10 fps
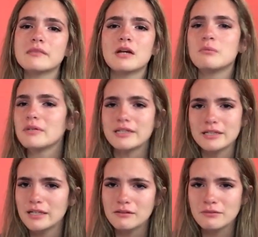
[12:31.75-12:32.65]
Nobody
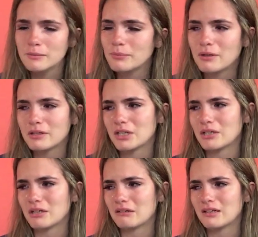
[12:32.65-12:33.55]
gave up on
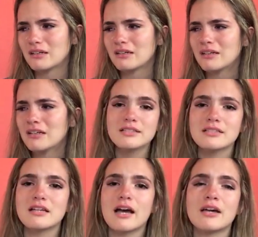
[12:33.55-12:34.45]
her.
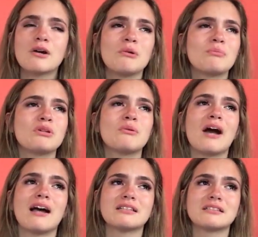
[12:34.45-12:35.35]
I hope you
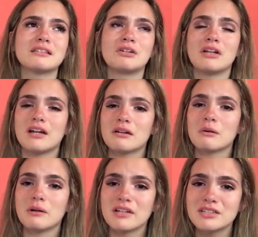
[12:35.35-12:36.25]
ask a lot of
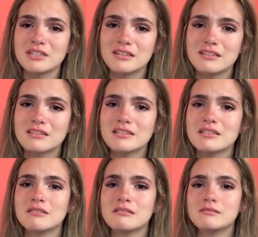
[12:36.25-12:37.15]

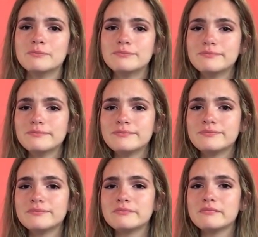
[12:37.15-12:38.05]
questions
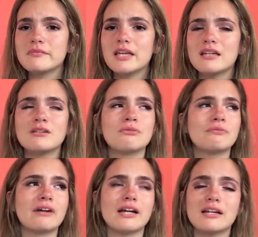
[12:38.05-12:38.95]
and you
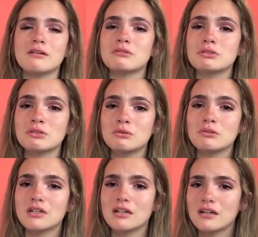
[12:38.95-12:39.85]
find out
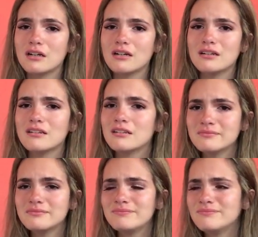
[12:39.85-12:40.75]
sooner,
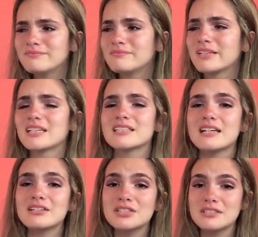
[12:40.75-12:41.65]
because
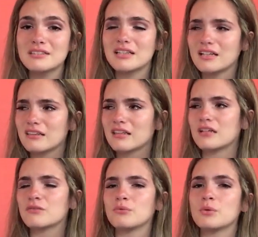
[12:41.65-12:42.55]
I just think that
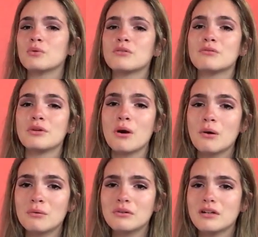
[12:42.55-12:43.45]
if we would have
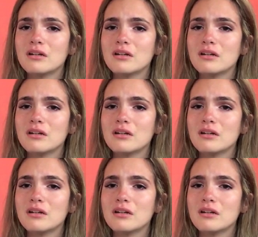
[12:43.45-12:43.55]
known